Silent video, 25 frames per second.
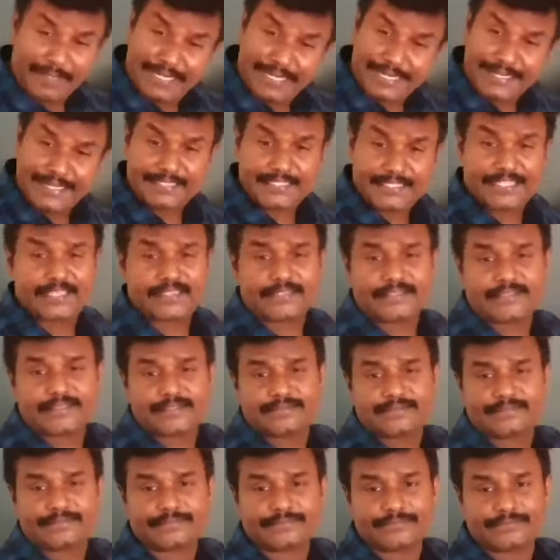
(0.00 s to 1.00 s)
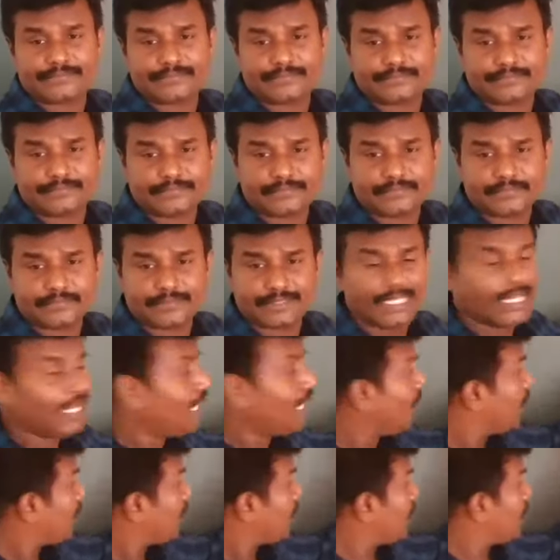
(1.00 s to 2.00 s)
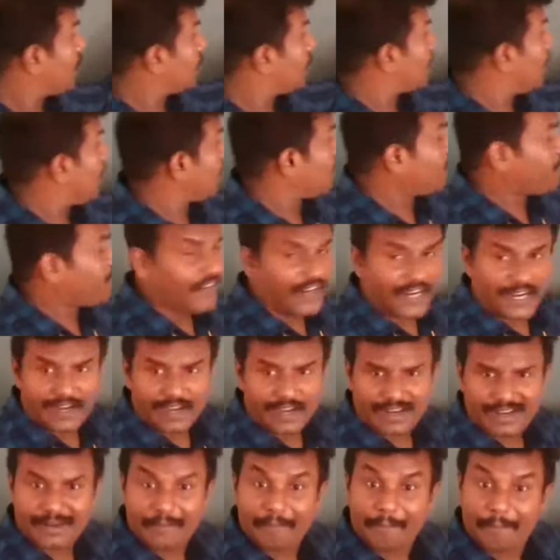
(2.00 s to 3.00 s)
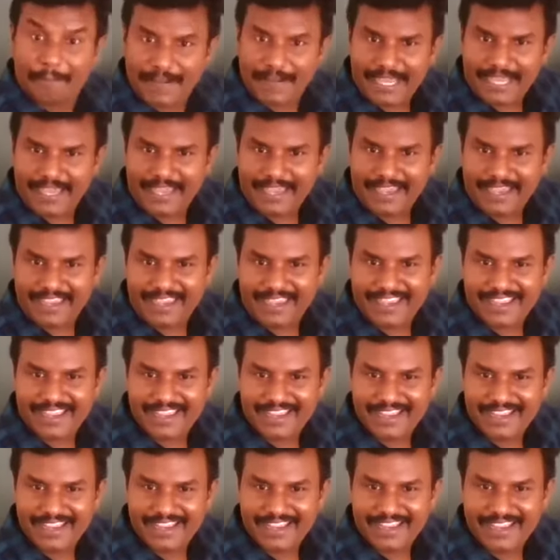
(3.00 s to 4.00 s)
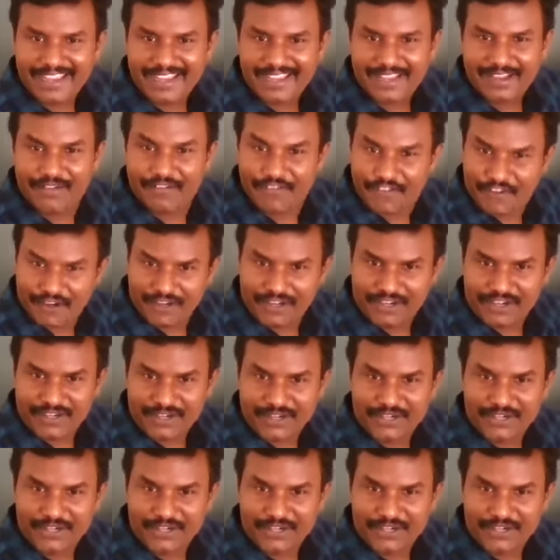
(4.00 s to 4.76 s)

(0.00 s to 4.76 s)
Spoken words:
any disease, does not fall prey, food